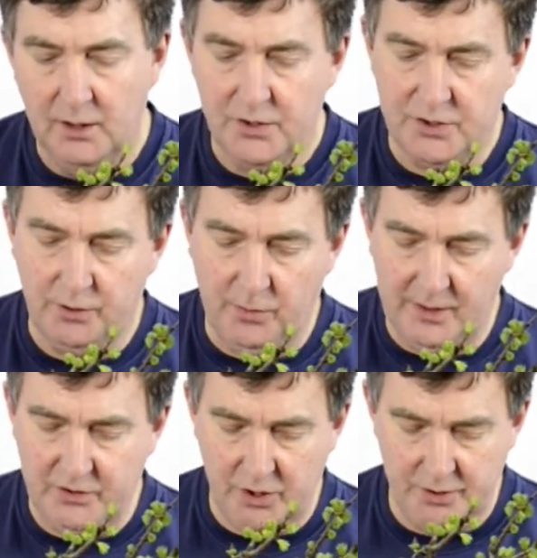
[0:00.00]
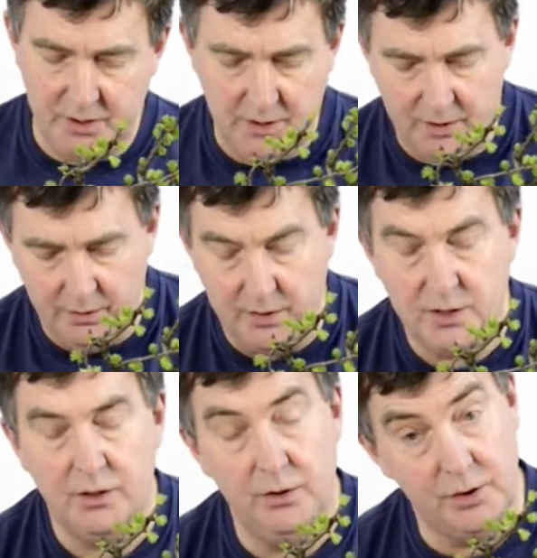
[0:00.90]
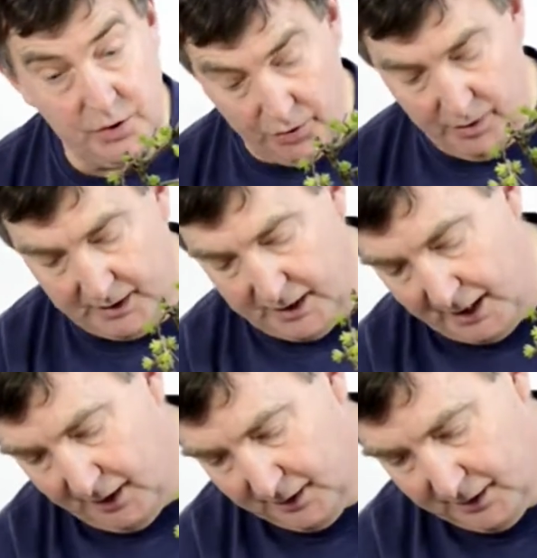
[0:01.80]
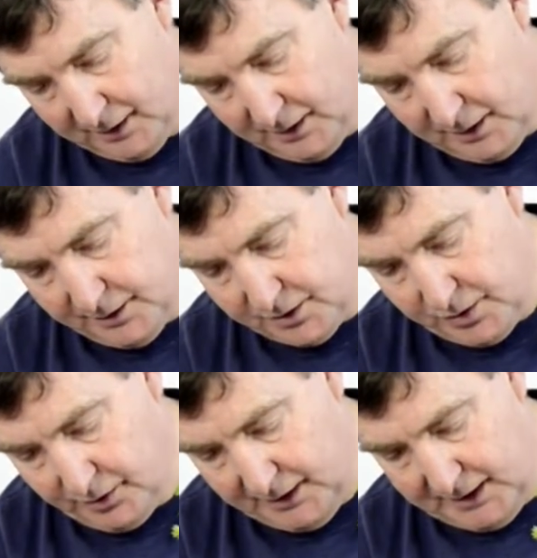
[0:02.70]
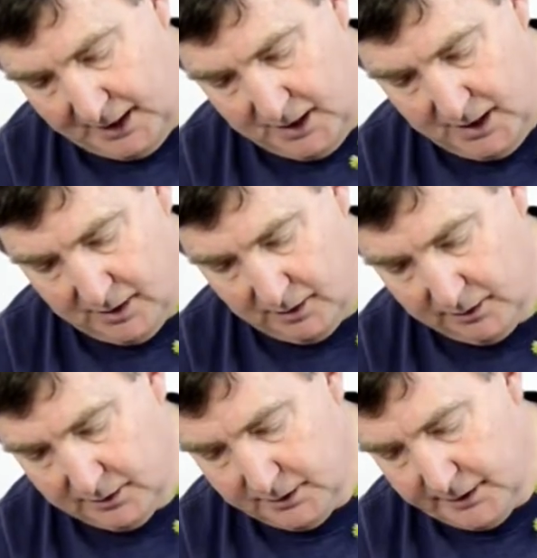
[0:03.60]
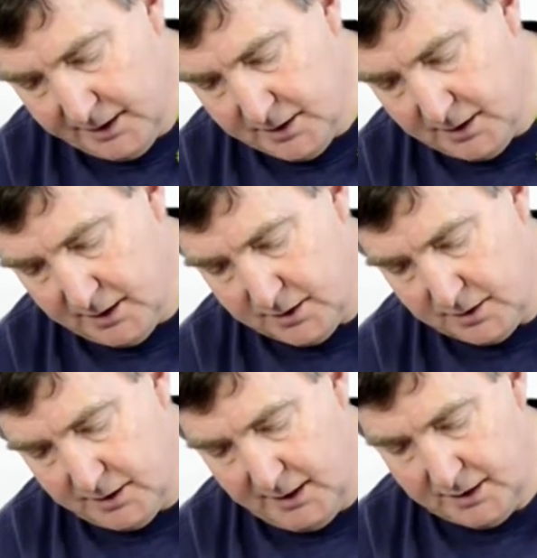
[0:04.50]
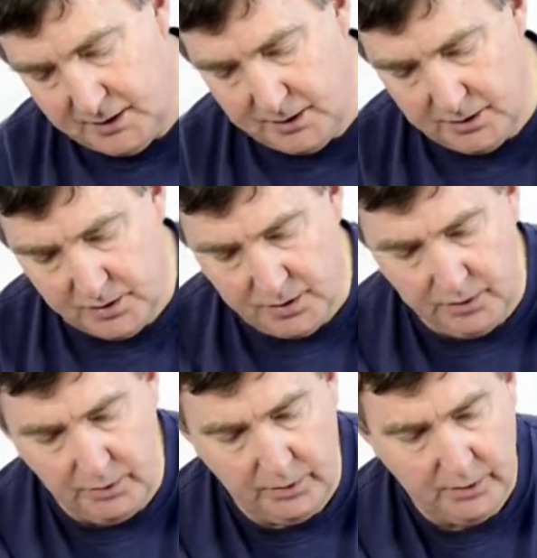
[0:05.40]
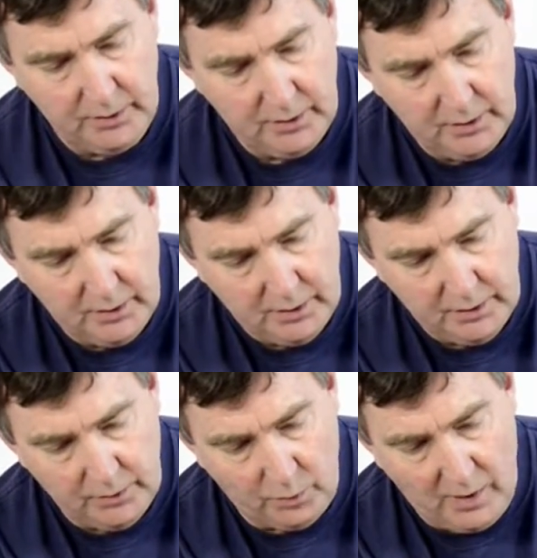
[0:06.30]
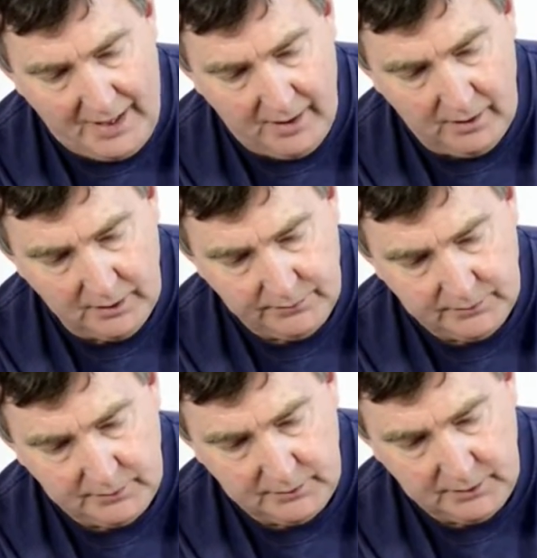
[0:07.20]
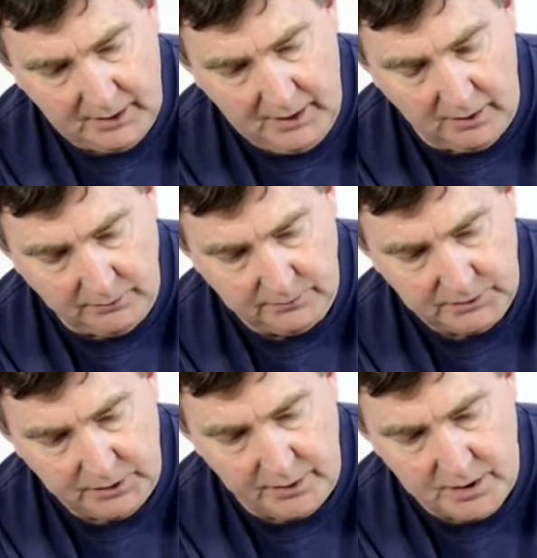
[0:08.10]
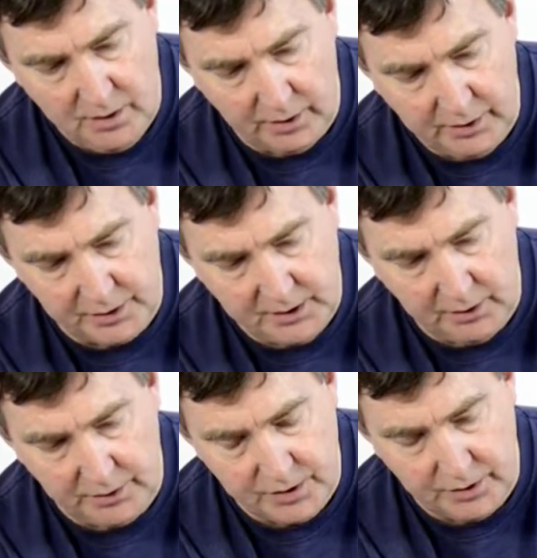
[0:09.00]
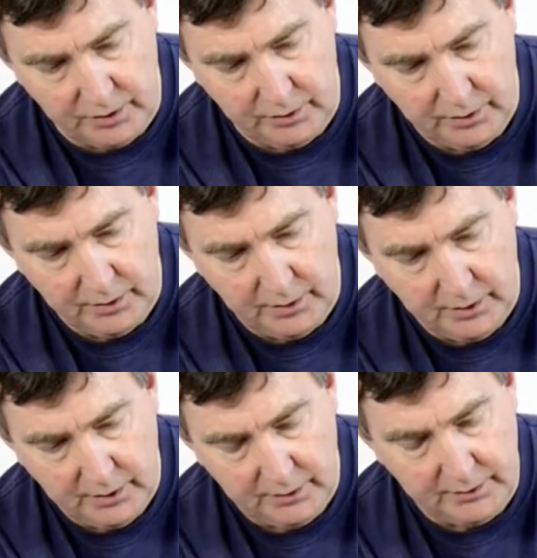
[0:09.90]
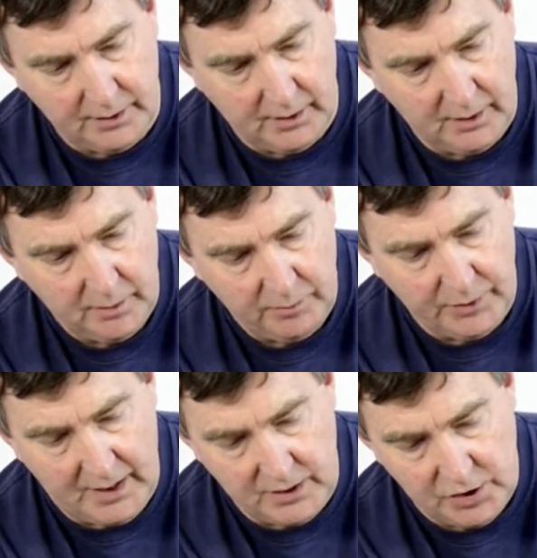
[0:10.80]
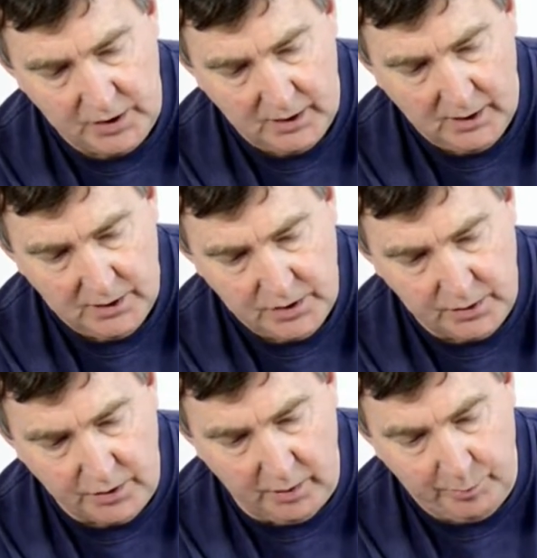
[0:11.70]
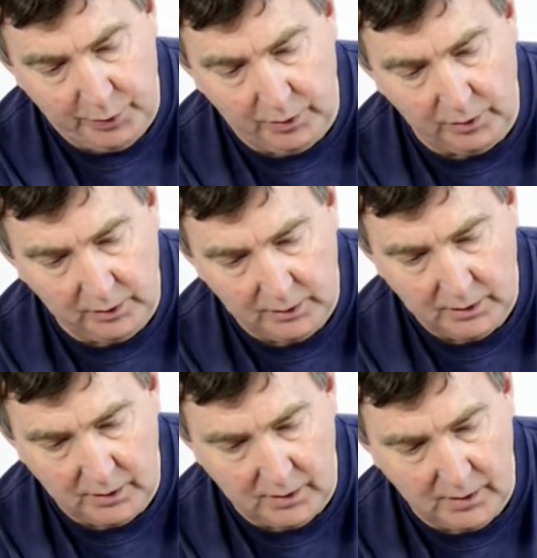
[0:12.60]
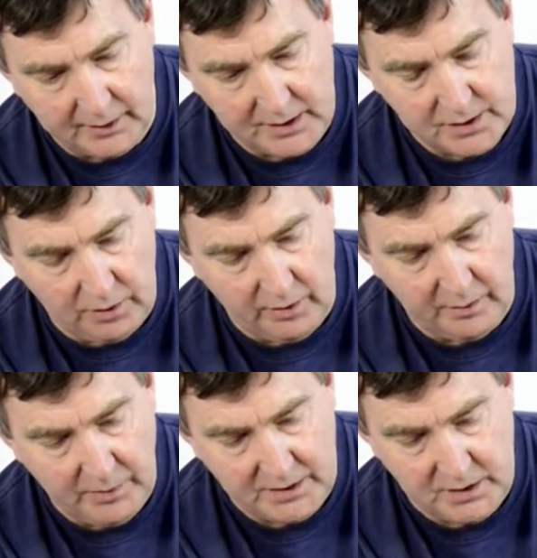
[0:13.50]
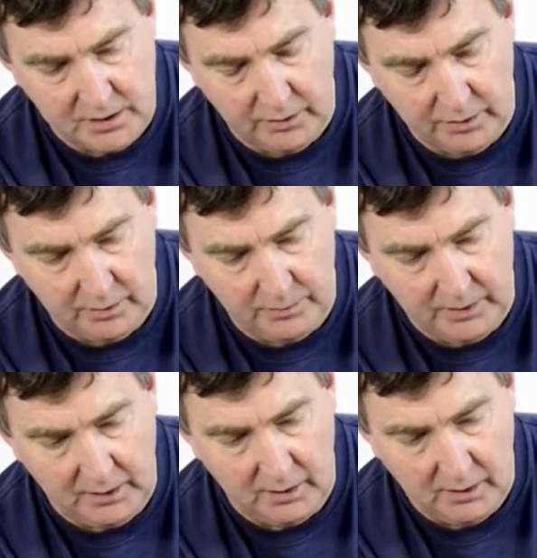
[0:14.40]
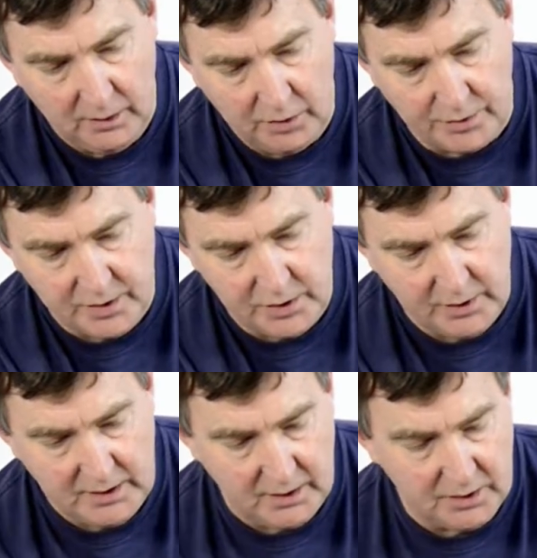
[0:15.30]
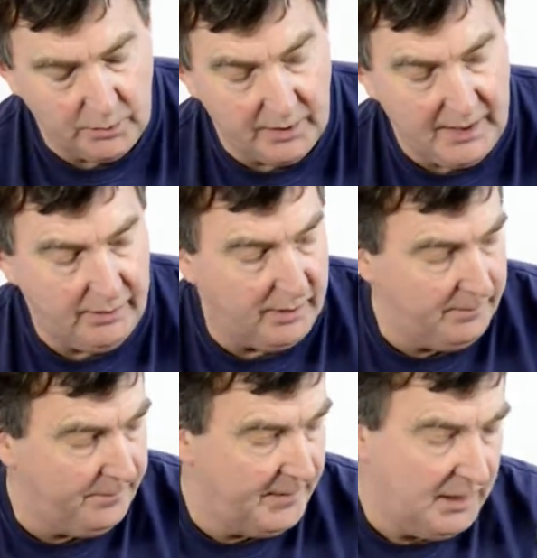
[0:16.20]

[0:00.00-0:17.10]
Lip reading: So what I've chosen to do is to use a tourniquet, and the tourniquet here is connected to the wire here, so it's not cutting onto the branch, so it's going to pull against all of the branches, it's not going to be concentrated into one area.